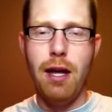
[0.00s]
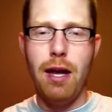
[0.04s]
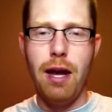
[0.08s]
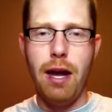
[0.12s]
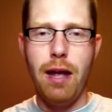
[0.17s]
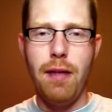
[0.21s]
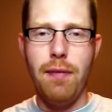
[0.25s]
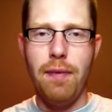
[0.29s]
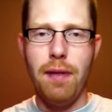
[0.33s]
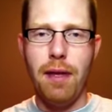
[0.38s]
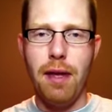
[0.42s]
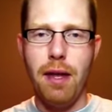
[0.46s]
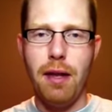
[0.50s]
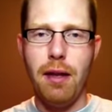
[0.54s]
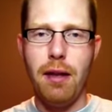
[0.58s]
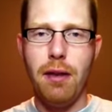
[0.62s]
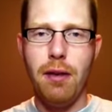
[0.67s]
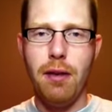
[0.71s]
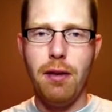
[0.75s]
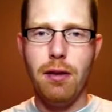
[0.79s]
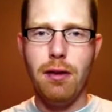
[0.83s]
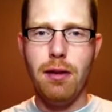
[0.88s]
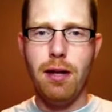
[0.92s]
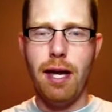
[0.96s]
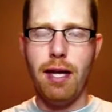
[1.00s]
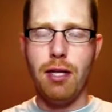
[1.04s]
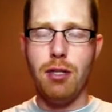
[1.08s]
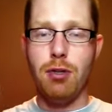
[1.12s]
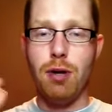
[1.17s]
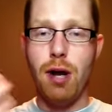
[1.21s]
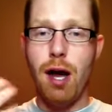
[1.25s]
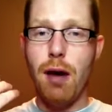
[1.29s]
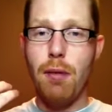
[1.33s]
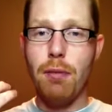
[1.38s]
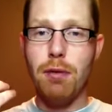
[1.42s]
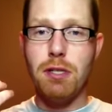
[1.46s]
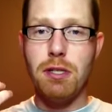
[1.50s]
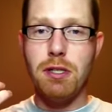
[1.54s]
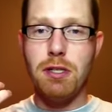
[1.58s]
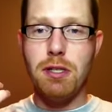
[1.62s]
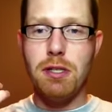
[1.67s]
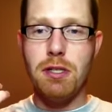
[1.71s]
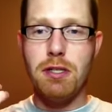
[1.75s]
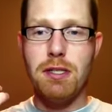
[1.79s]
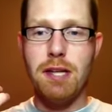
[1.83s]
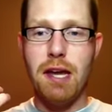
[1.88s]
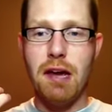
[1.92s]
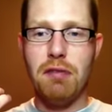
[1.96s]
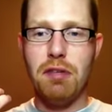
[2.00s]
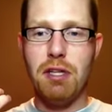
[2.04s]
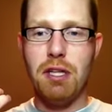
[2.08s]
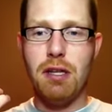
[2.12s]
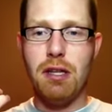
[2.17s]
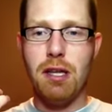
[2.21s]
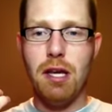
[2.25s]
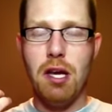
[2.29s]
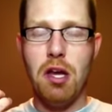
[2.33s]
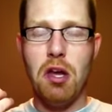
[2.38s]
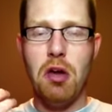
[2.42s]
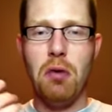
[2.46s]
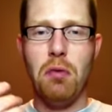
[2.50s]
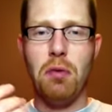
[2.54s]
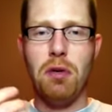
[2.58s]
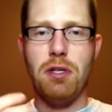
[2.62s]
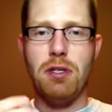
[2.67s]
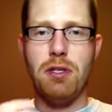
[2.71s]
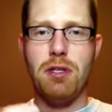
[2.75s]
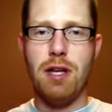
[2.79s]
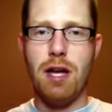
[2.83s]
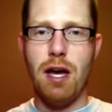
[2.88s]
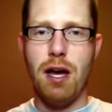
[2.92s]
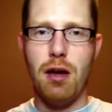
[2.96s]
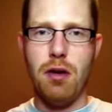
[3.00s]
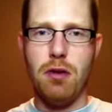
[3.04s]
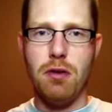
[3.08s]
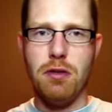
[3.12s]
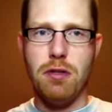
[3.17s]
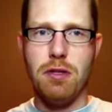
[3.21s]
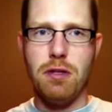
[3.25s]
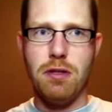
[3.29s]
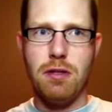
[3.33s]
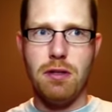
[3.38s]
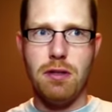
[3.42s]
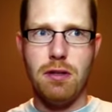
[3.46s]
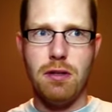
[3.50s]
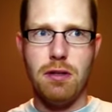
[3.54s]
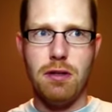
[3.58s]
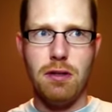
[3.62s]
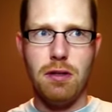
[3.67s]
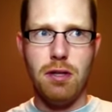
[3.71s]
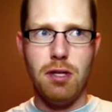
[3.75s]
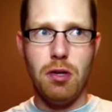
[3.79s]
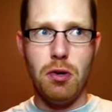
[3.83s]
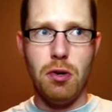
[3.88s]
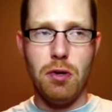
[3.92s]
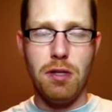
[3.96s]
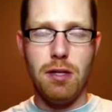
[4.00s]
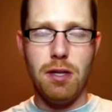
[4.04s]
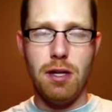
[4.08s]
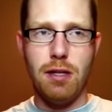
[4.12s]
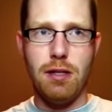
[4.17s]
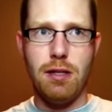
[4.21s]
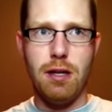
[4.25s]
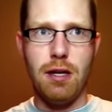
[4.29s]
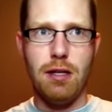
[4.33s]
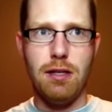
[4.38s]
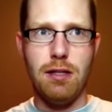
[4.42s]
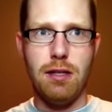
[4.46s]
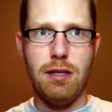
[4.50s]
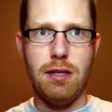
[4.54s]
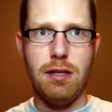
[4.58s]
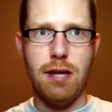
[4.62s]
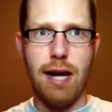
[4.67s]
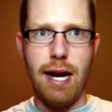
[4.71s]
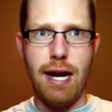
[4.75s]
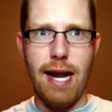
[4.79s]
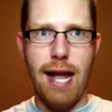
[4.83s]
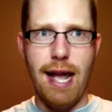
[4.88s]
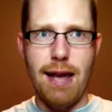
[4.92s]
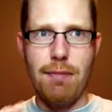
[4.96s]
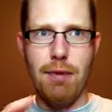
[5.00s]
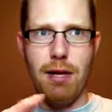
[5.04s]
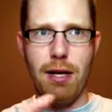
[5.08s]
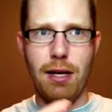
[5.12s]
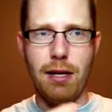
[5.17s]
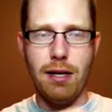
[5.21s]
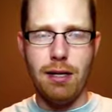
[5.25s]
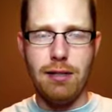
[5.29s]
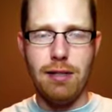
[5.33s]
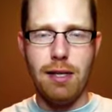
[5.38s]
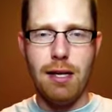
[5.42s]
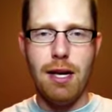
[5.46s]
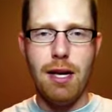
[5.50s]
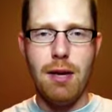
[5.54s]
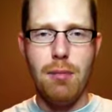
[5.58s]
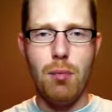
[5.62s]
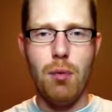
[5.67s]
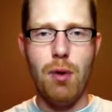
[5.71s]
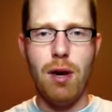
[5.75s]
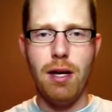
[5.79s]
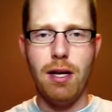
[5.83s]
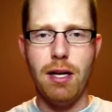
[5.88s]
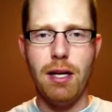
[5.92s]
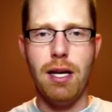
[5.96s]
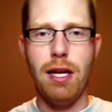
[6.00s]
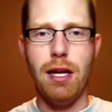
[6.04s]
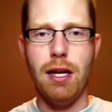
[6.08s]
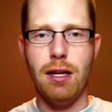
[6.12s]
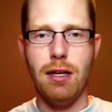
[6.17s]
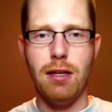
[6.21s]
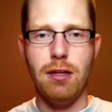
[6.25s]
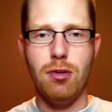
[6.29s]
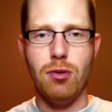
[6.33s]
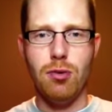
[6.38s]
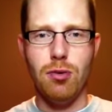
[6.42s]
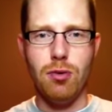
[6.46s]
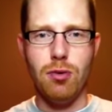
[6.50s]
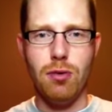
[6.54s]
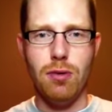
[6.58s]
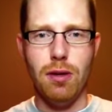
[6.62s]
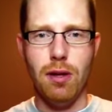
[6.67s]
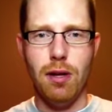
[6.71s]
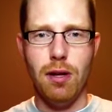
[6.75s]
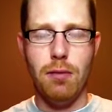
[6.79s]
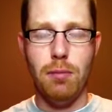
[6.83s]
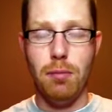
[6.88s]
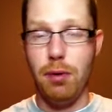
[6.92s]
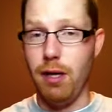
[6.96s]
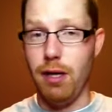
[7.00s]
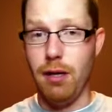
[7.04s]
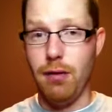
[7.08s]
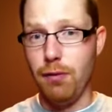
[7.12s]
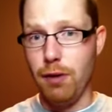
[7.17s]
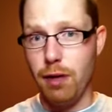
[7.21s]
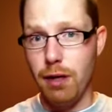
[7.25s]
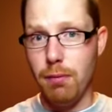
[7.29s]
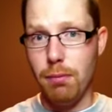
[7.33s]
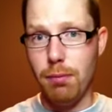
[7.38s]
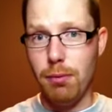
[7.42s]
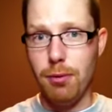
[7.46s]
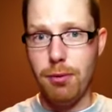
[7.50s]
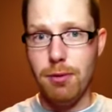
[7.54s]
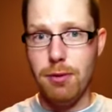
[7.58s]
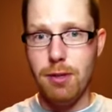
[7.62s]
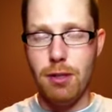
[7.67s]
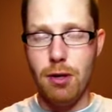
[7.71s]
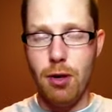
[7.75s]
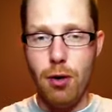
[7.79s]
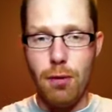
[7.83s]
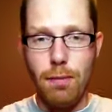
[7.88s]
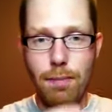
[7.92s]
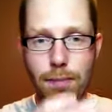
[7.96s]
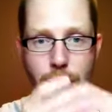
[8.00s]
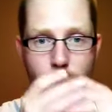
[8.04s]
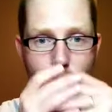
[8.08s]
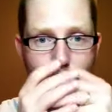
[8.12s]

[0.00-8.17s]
And then 9 draw, which is the 7th, which sounds, you know, it's a dynamic and it's a hip way to get into playing a very bluesy note.